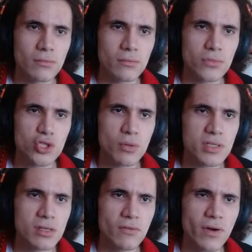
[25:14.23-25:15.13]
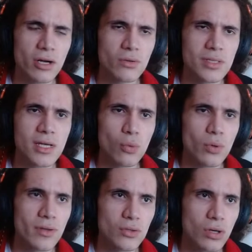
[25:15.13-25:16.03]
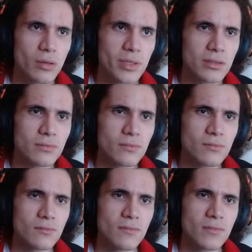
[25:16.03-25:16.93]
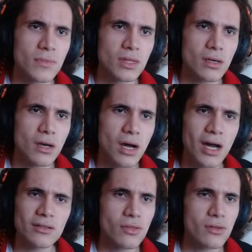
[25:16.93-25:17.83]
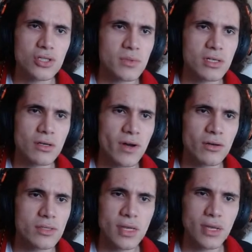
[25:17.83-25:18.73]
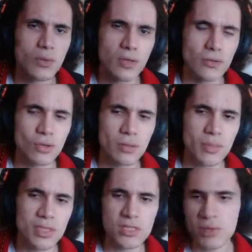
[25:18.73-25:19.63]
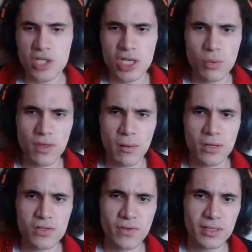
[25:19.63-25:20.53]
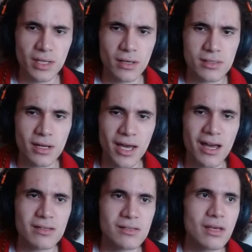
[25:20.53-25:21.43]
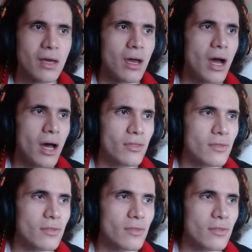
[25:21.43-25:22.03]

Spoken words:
Shuma Valkyrie is going to win the tournament. I don't think Shuma Valkyrie is going to win the tournament, especially with the amount of contenders that it has. I think